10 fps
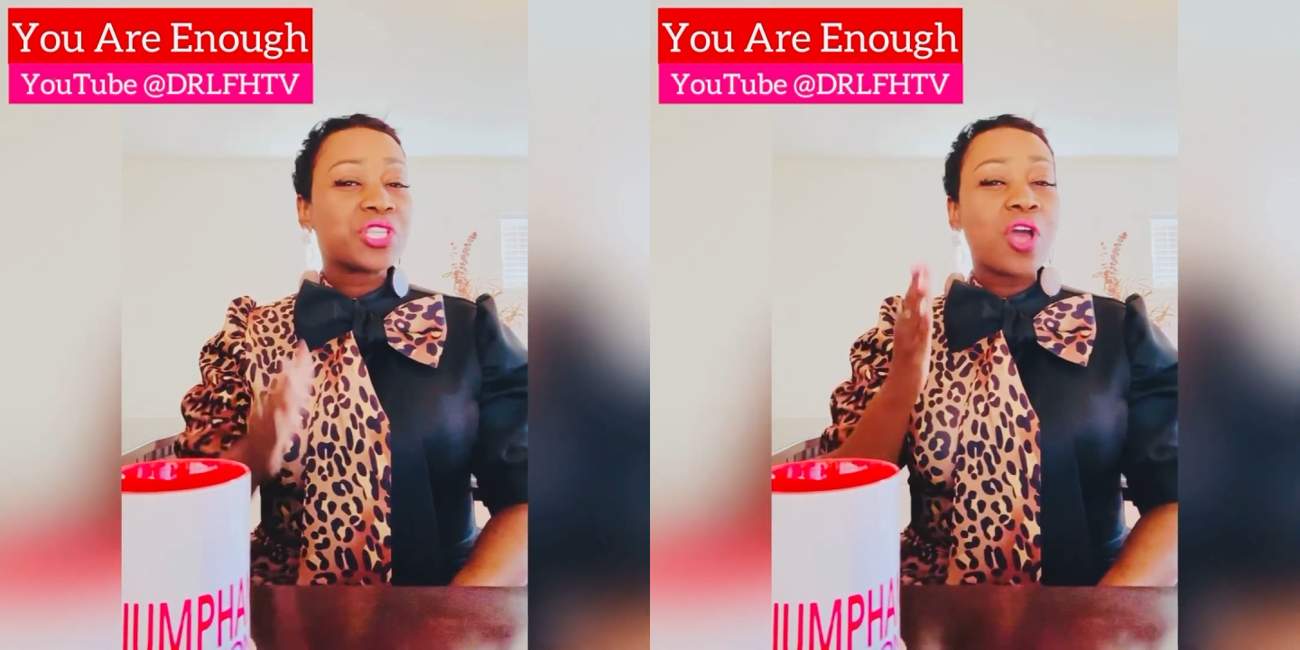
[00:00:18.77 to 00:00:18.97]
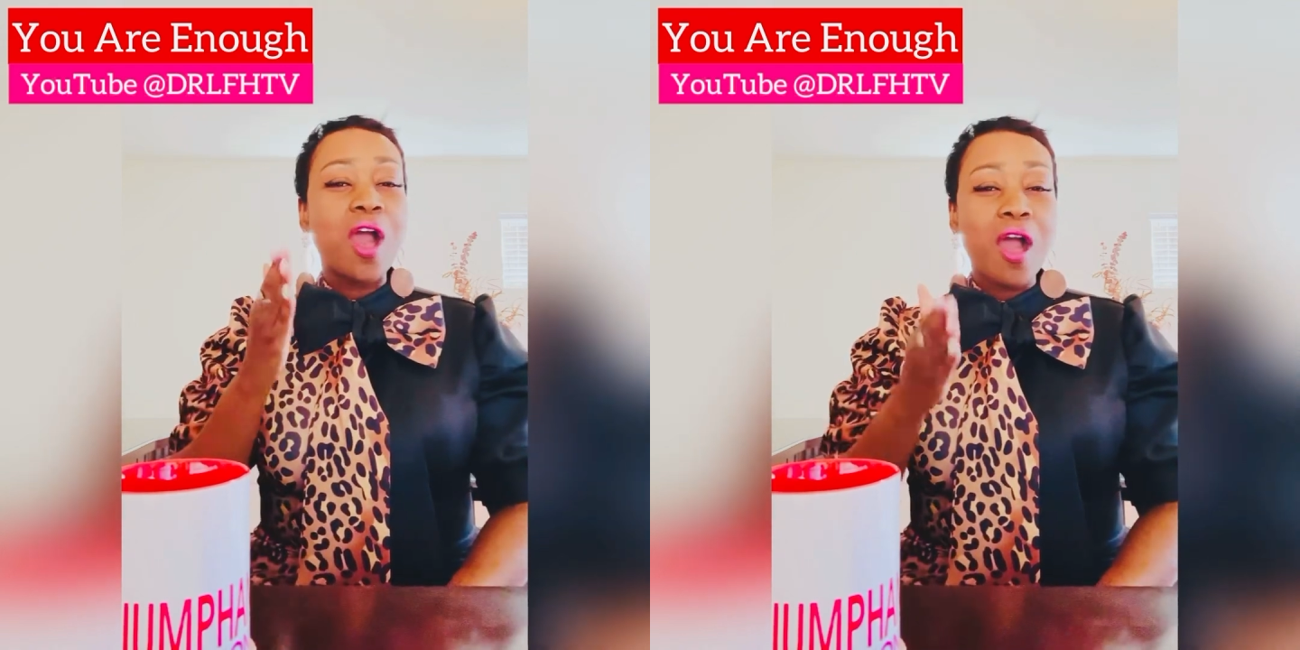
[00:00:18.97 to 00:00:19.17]

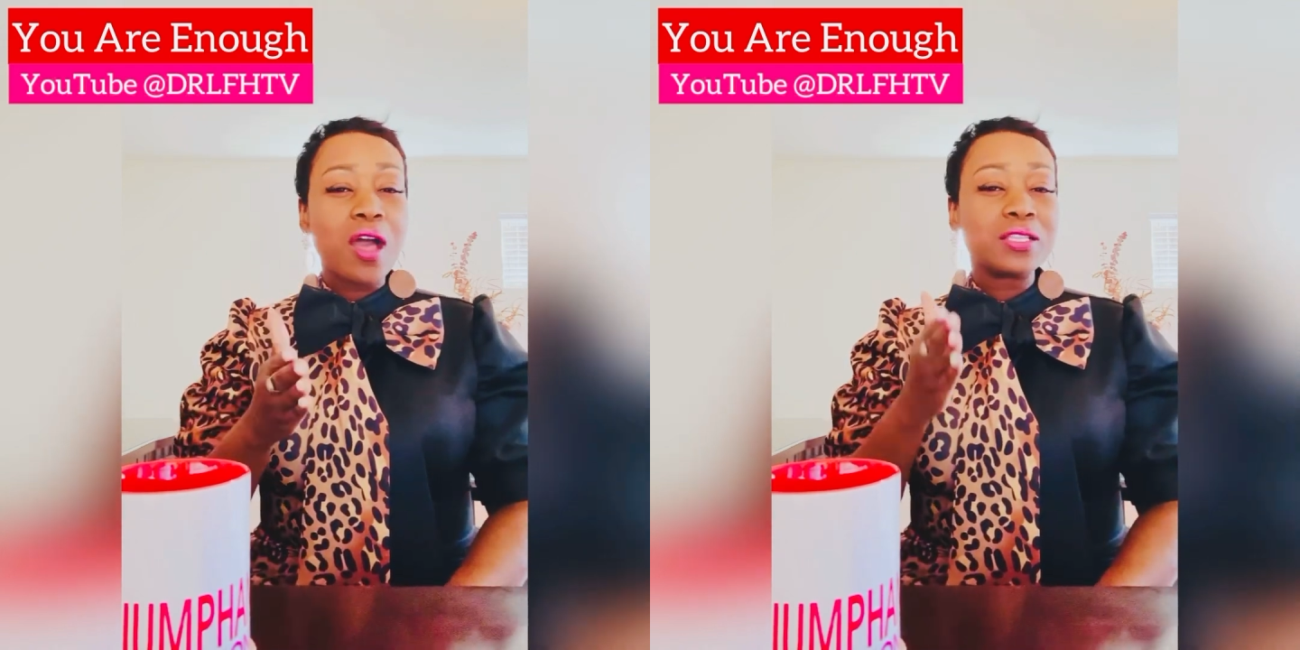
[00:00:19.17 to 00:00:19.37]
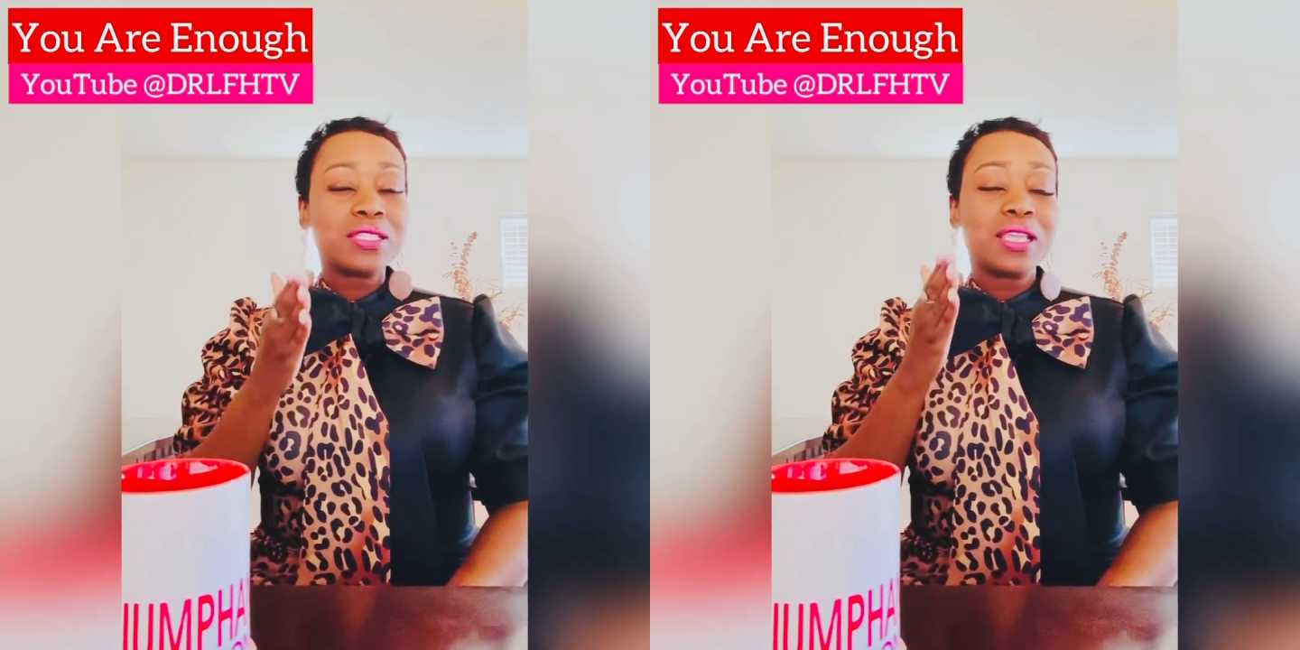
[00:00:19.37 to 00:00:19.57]

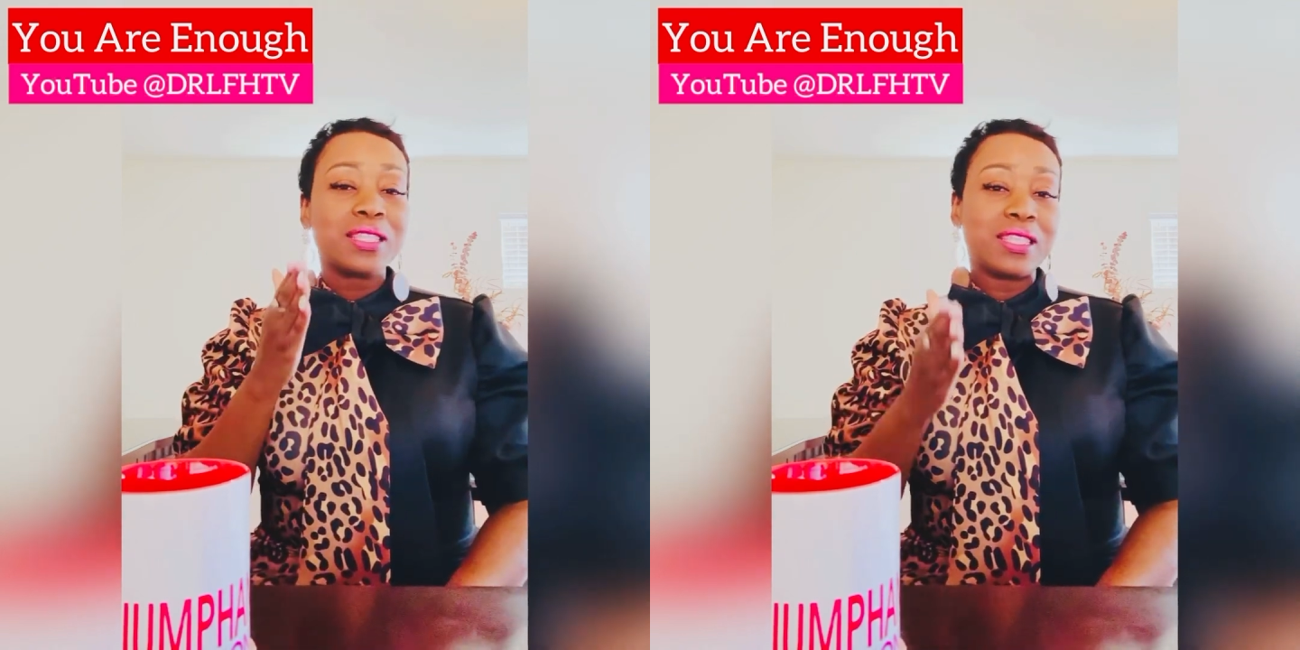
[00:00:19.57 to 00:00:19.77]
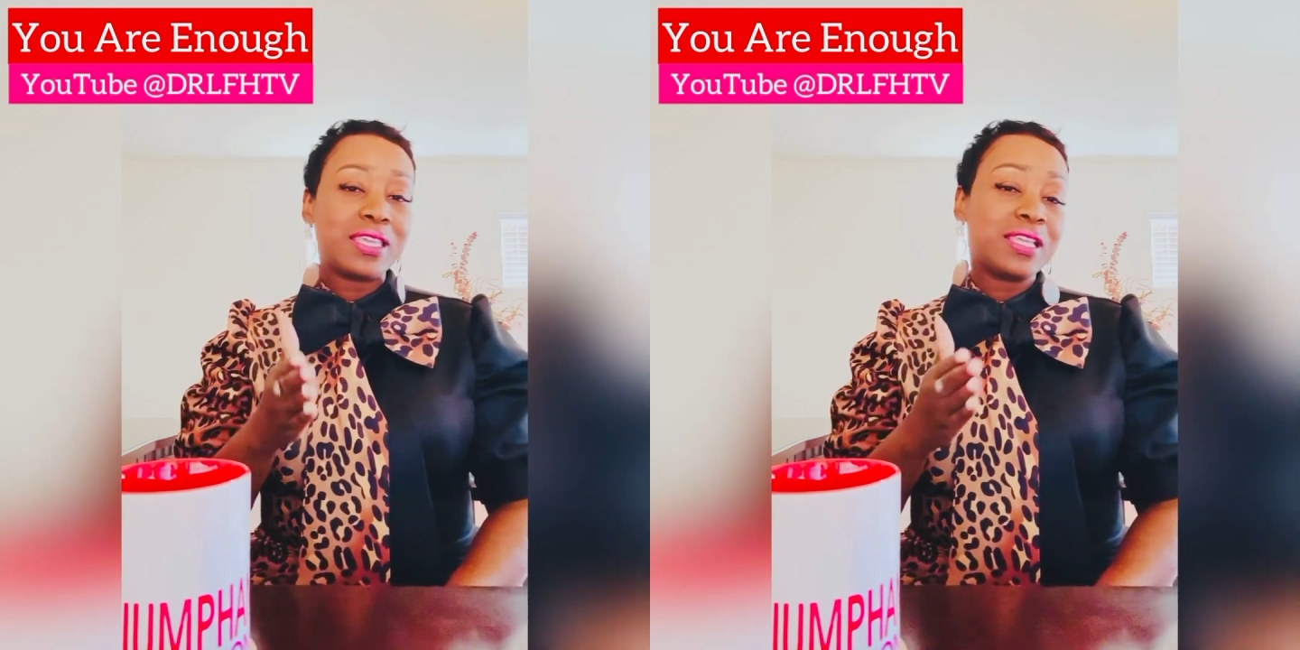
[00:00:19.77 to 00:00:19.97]

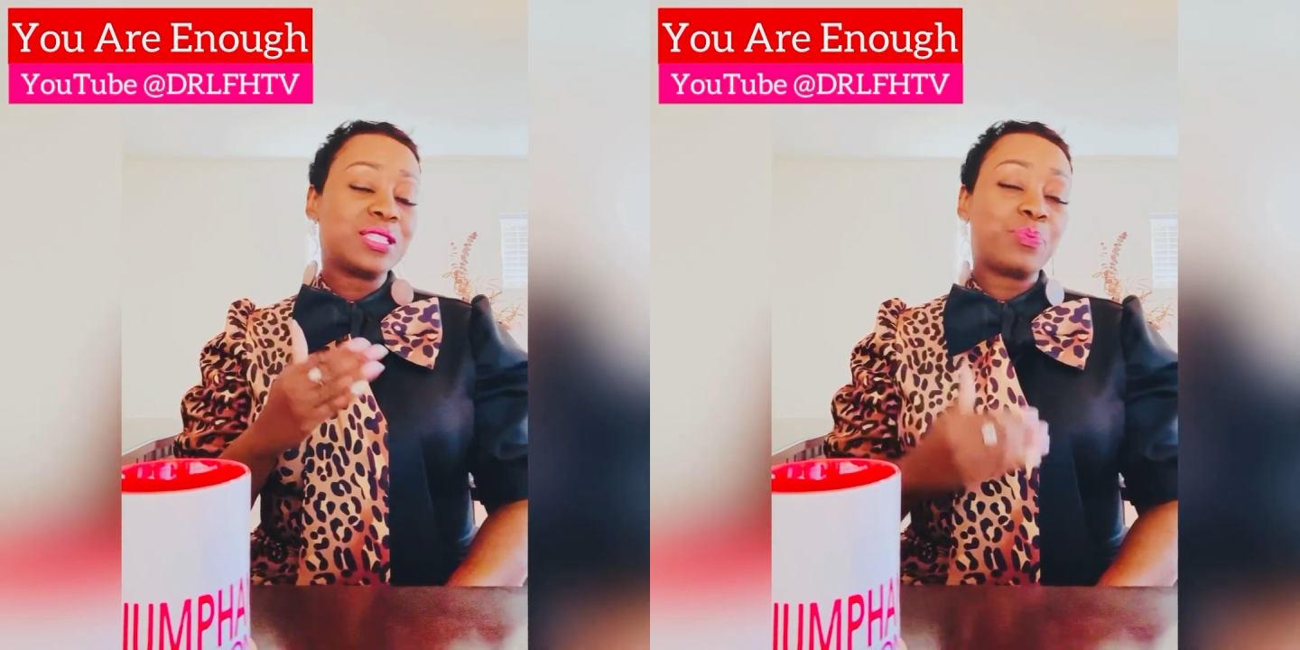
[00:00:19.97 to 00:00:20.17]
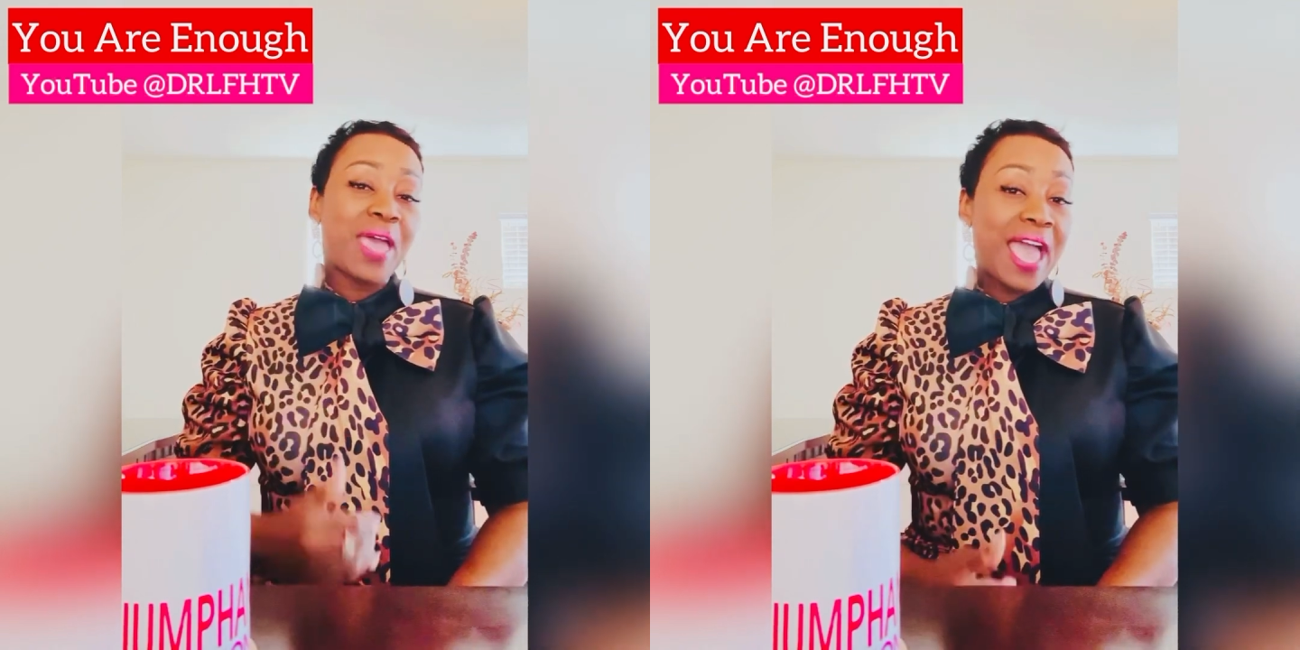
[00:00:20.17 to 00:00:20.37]
causing
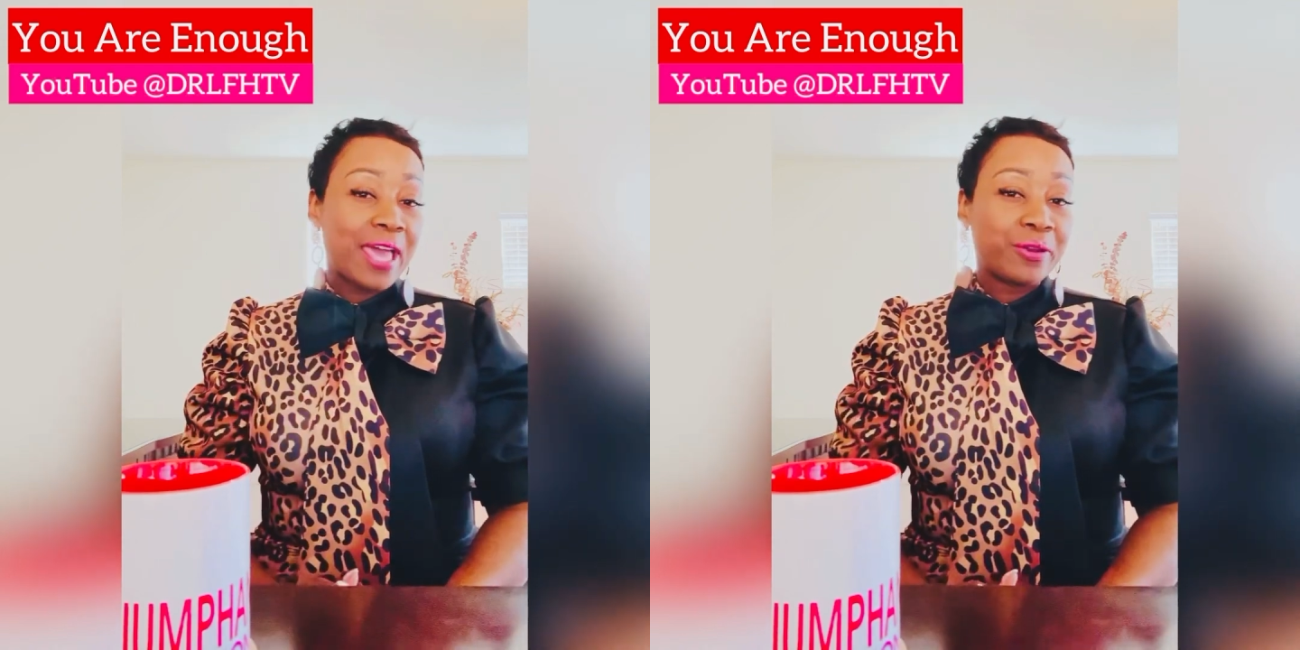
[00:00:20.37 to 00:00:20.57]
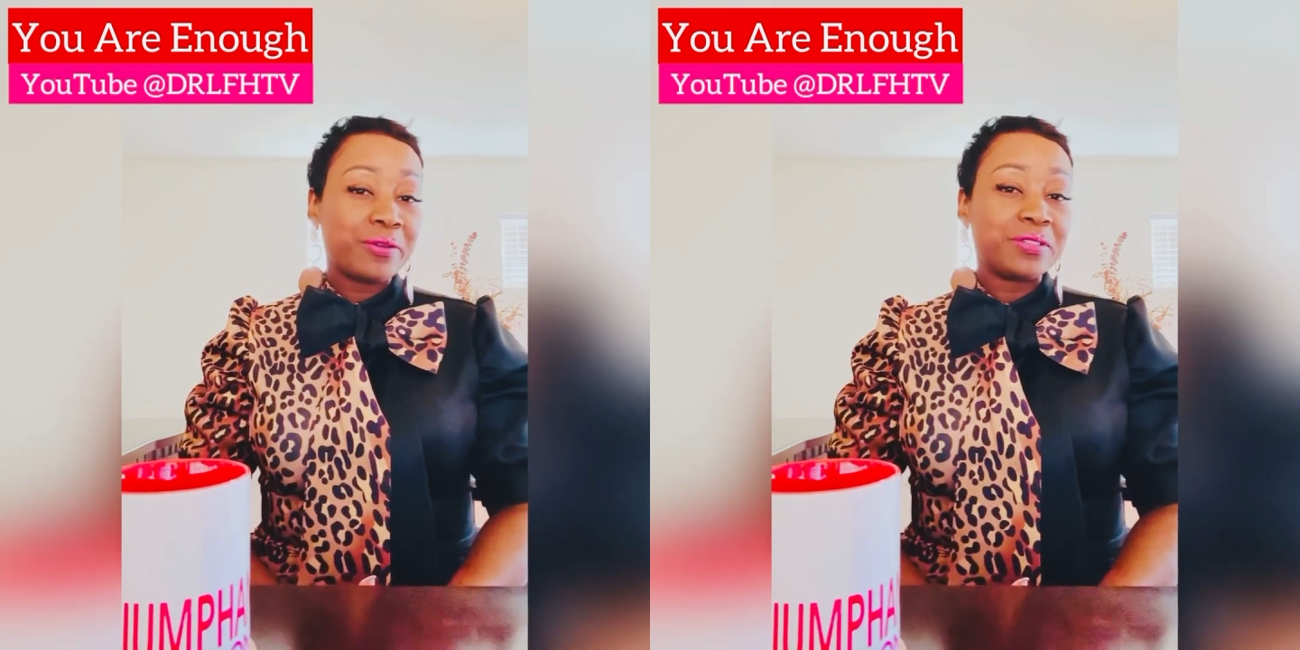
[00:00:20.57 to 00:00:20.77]
these
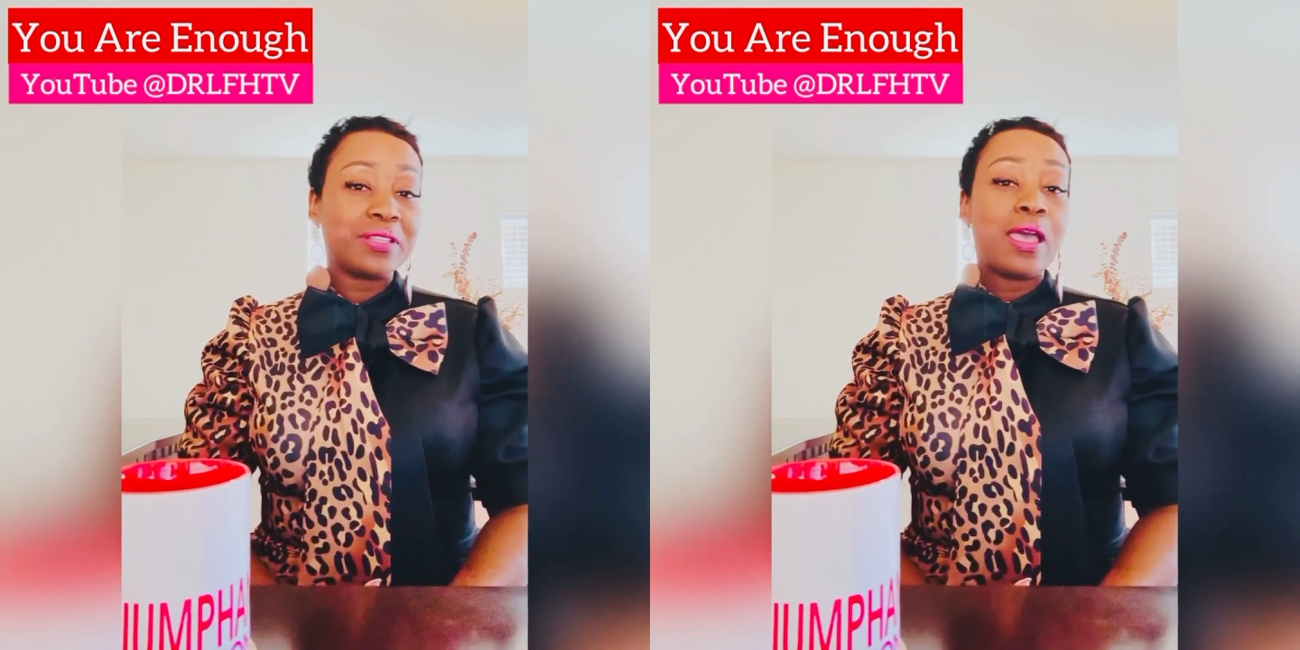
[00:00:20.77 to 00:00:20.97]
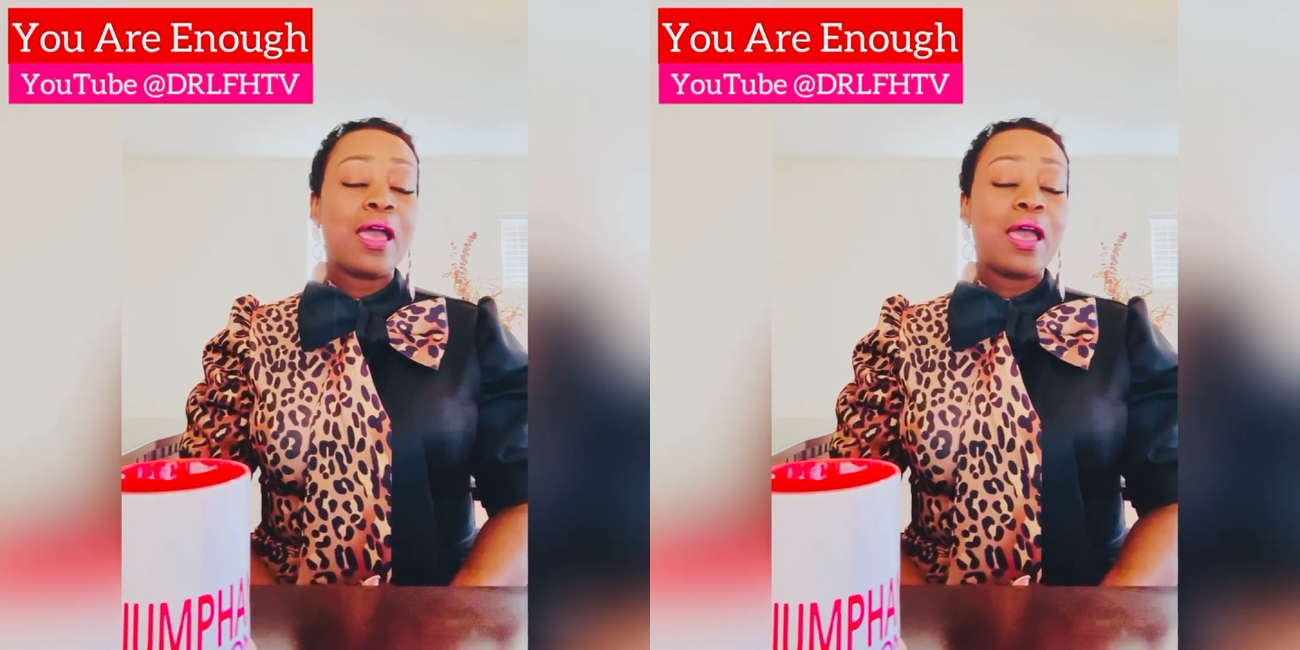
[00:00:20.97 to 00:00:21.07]
patterns